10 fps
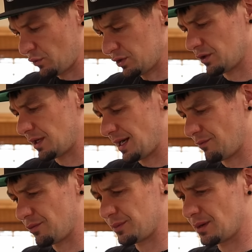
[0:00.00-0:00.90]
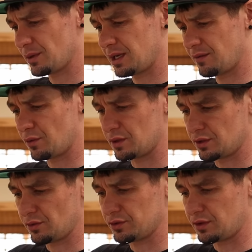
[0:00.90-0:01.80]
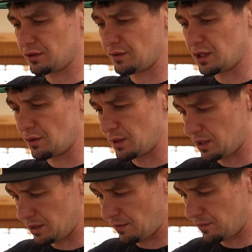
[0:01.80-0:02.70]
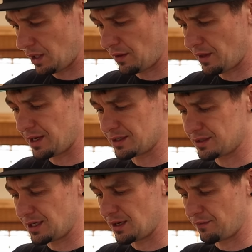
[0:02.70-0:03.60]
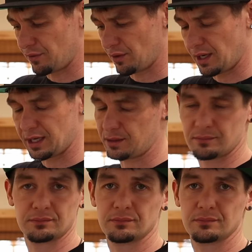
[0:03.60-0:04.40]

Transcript: Unfortunately, I won't be able to give the results in this video because I've got to let it sit for like